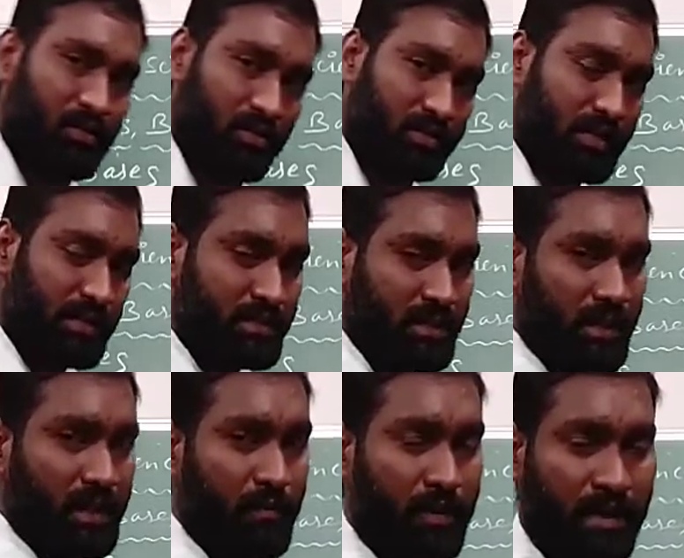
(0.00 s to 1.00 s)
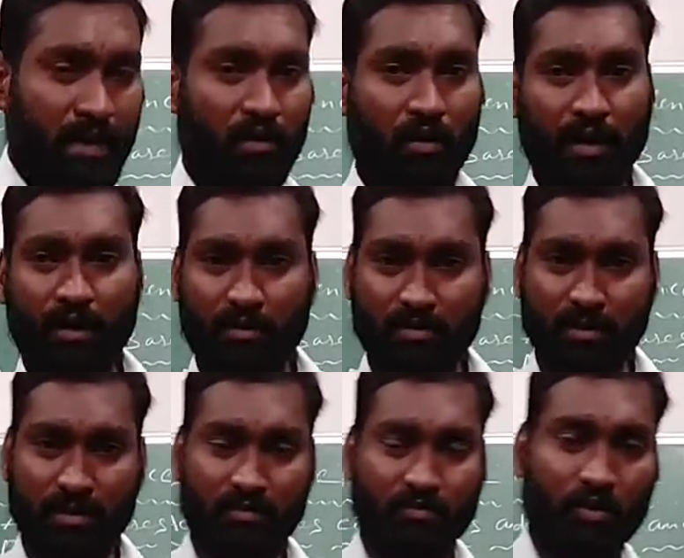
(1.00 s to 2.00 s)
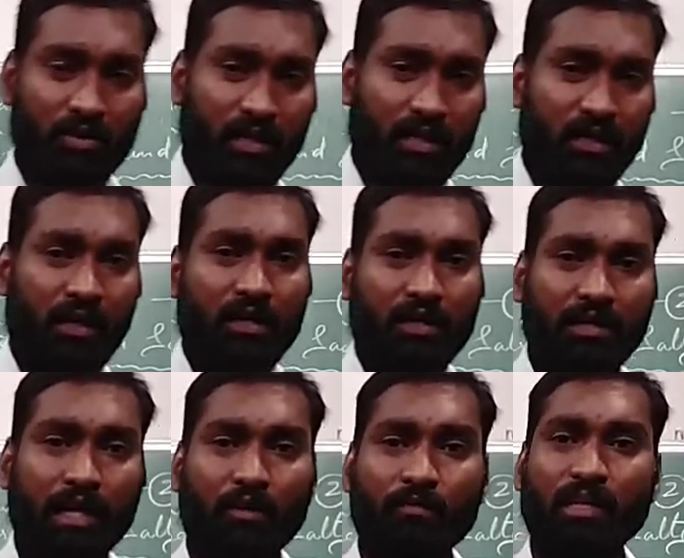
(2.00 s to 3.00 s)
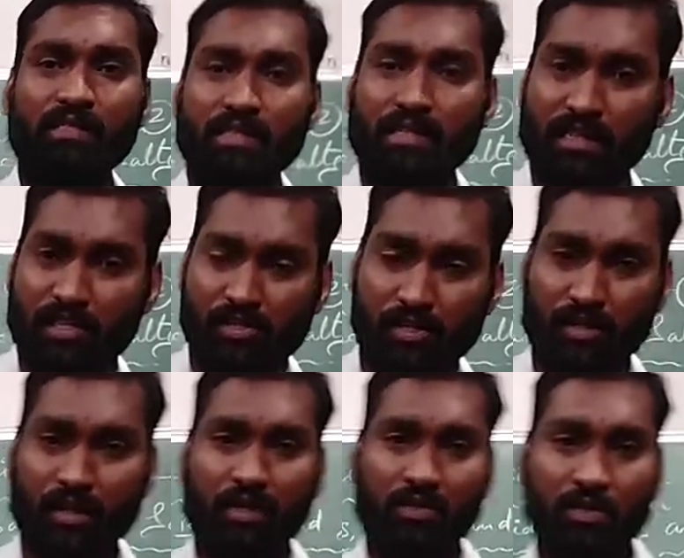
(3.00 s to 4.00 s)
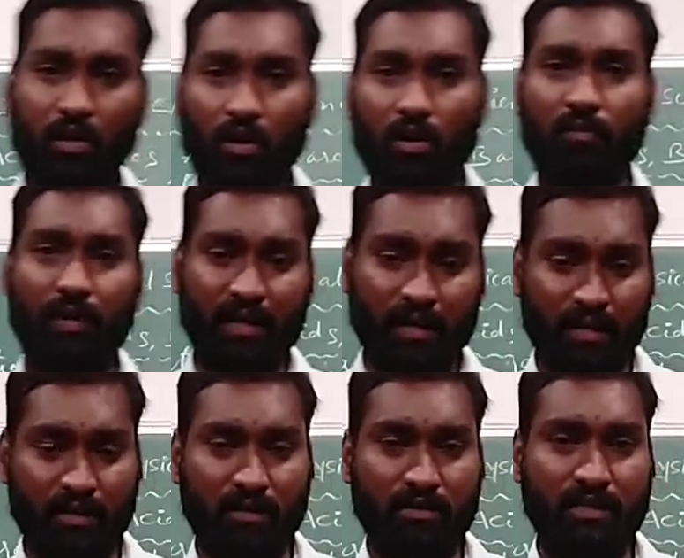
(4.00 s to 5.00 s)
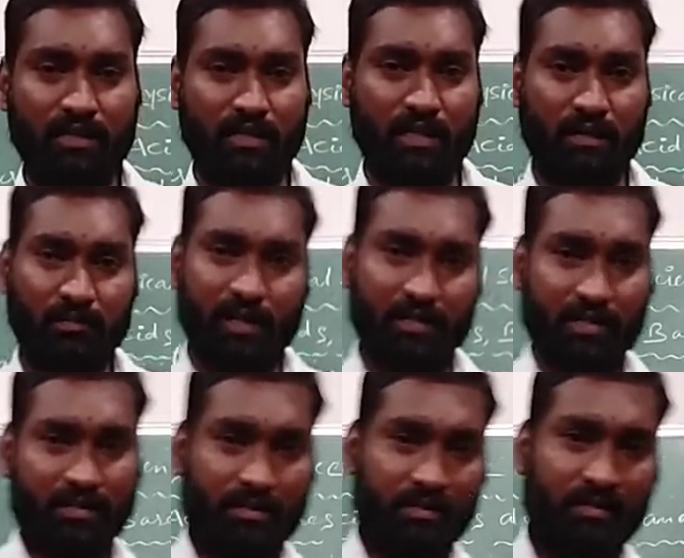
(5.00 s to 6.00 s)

oxides, metallic hydroxides, both they are basic in nature. So all metallic oxides are bases.